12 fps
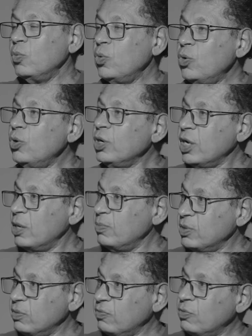War
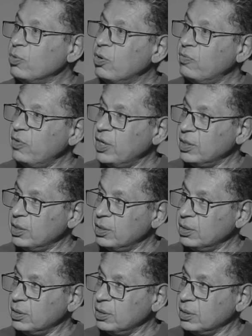comes from conflict.
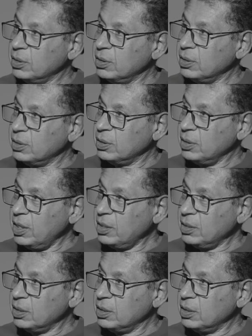Yes?